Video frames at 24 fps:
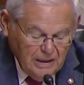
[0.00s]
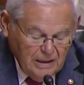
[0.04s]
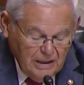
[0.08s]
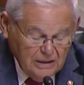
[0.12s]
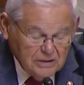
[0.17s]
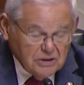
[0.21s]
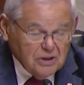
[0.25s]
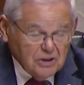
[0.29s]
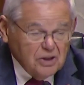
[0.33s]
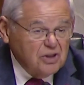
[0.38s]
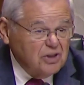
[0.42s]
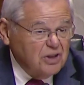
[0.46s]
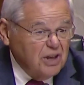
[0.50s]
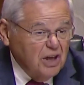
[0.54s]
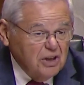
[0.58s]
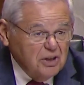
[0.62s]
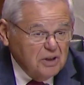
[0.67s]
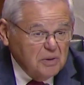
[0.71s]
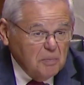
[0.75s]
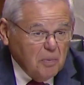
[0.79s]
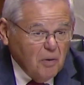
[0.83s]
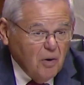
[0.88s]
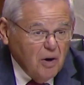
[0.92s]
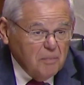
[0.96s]
Has the State
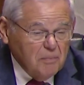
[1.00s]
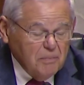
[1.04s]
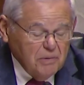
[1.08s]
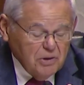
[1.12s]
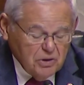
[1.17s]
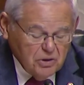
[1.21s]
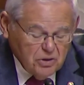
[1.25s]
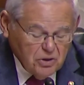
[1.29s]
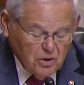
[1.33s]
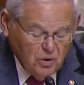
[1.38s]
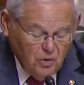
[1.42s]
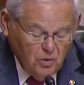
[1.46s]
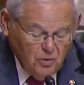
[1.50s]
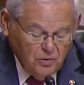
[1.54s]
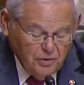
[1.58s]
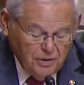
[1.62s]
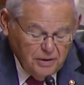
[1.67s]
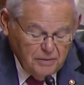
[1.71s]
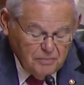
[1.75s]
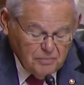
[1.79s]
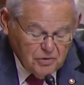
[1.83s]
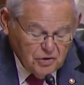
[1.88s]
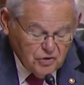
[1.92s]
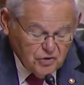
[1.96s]
Department told
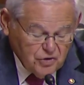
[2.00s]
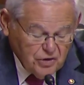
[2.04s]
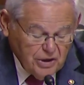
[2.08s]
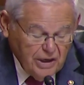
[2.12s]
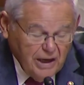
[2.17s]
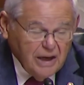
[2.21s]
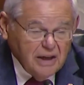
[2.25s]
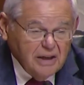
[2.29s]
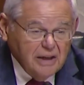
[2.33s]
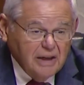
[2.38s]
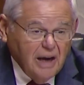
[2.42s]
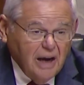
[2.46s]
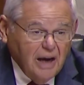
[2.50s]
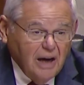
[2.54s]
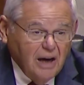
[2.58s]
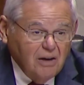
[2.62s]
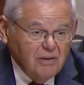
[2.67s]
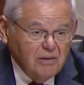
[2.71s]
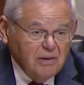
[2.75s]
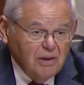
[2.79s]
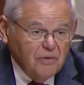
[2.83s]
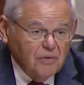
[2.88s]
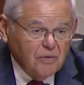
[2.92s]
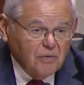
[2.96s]
him to stand
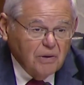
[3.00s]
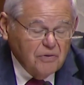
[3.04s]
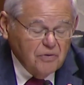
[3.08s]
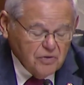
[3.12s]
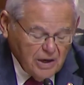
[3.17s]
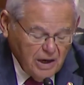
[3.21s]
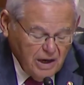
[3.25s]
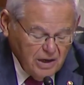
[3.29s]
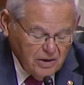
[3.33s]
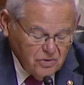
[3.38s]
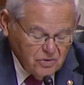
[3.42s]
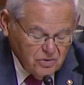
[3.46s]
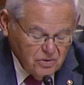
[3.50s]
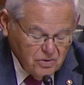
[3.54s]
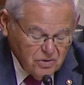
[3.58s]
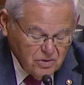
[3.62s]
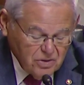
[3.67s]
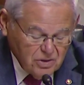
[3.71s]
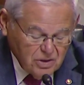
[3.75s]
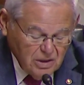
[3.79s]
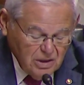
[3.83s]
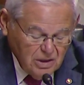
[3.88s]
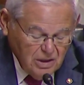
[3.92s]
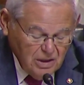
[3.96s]
down and threaten
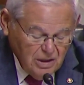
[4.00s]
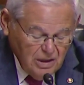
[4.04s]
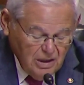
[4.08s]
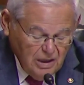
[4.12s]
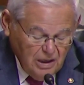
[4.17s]
sanctions?